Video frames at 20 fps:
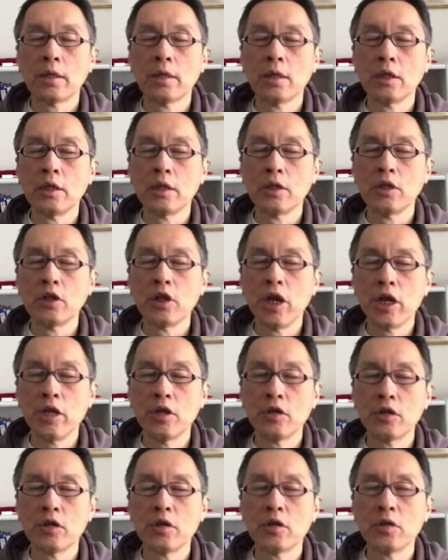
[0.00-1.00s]
the
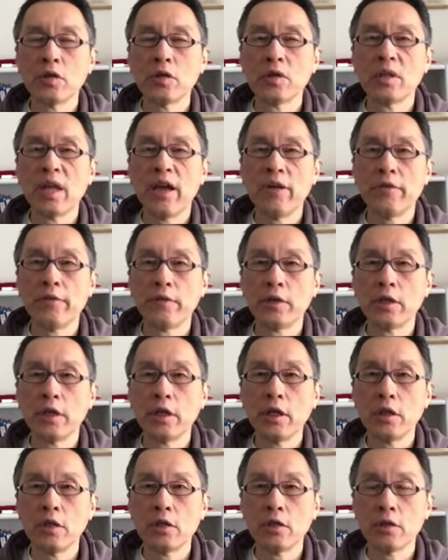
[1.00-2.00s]
general
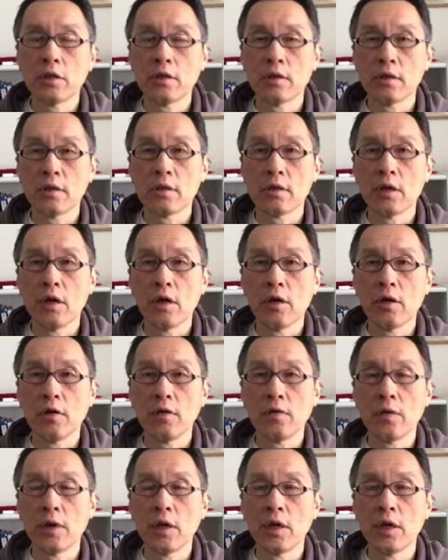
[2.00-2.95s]
definitions of